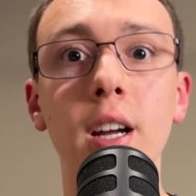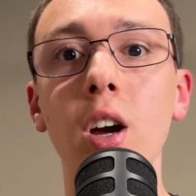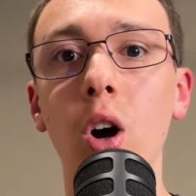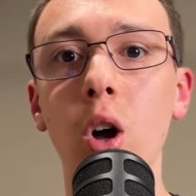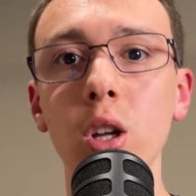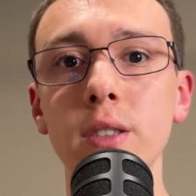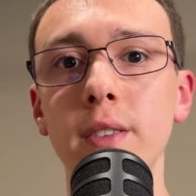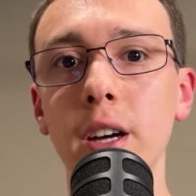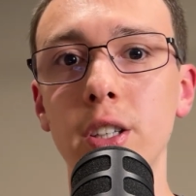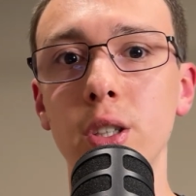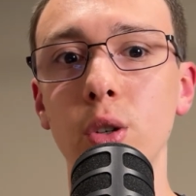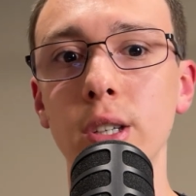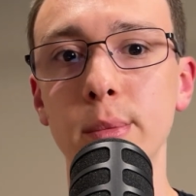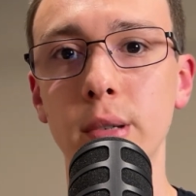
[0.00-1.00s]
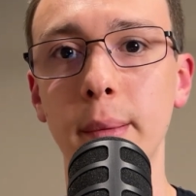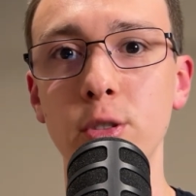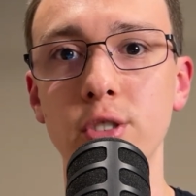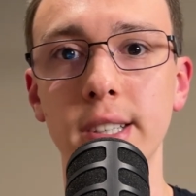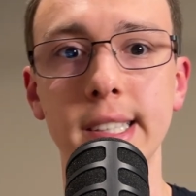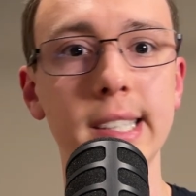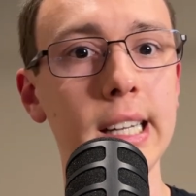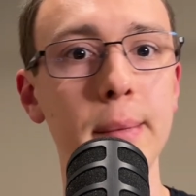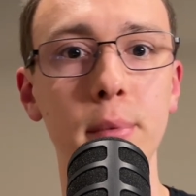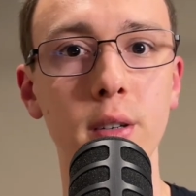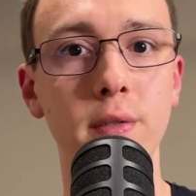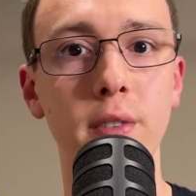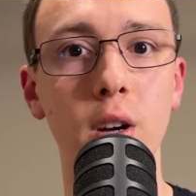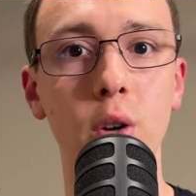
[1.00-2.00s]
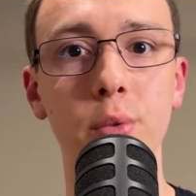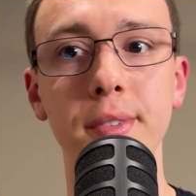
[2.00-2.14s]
all you've got to do is pretty much just set up your phone,